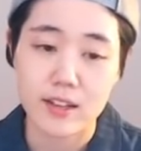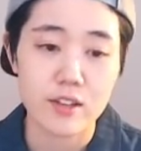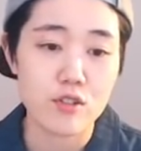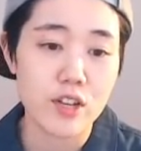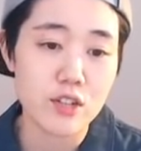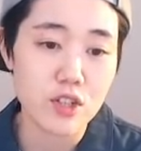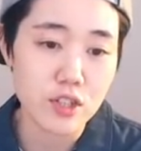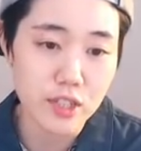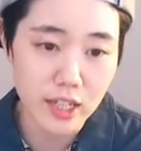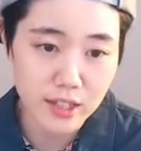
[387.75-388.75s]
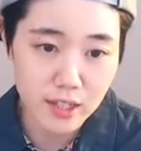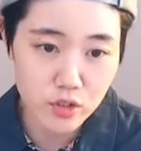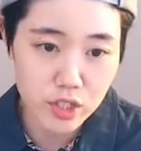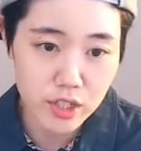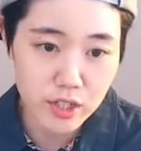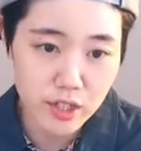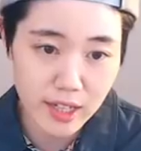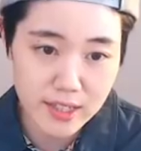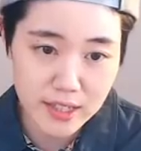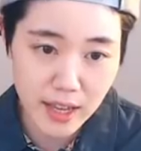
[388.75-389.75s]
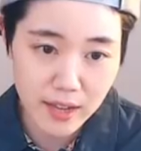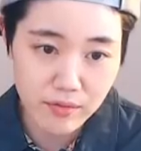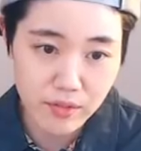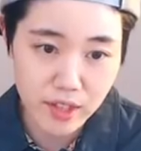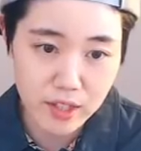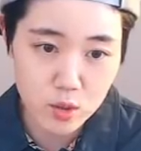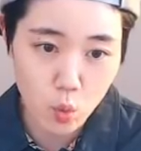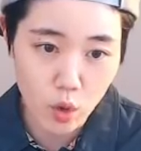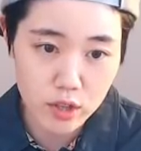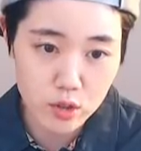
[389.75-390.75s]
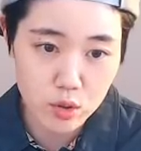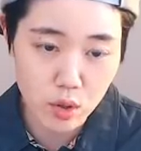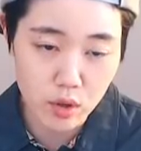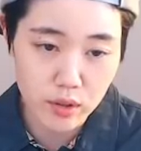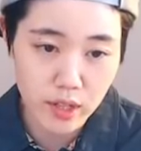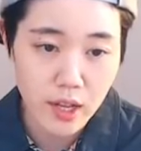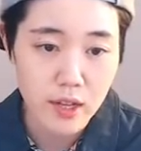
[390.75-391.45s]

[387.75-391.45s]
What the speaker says: you can just attach here and save this one stone.